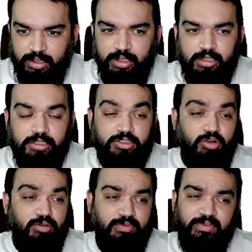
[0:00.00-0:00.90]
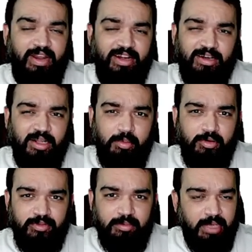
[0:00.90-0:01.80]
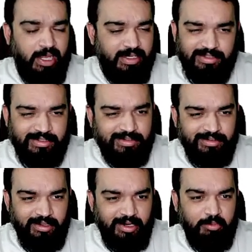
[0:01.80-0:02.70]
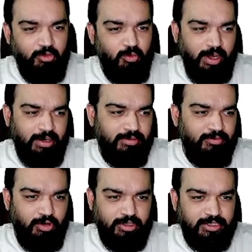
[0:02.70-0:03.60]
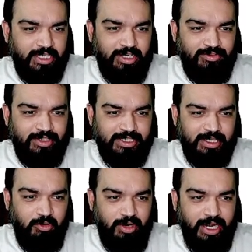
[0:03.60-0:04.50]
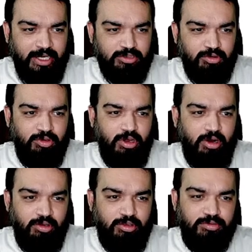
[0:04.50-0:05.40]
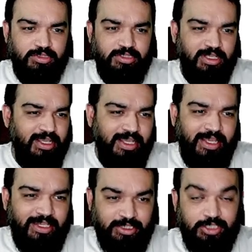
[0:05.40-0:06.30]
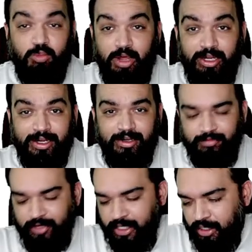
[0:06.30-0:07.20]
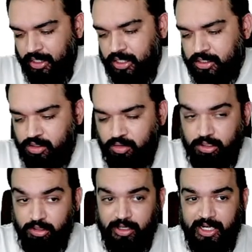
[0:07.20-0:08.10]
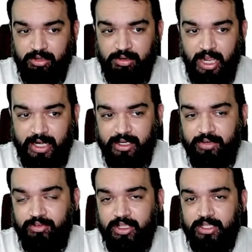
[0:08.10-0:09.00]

so we've added a couple of them. I'll just remove one for the sake of this demo and show you how to use just one hidden field. So you need to identify